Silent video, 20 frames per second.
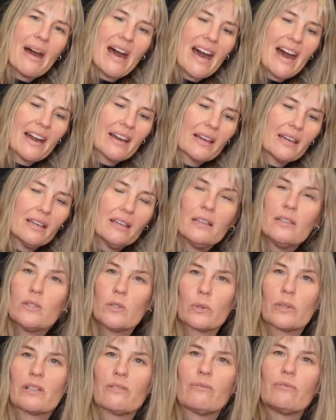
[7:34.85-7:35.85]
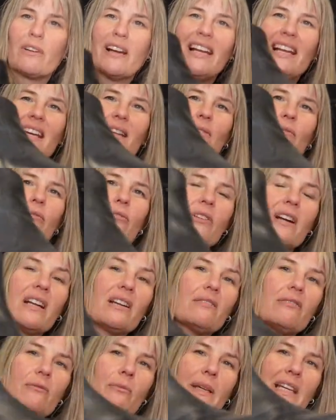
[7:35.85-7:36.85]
back sort of right in front of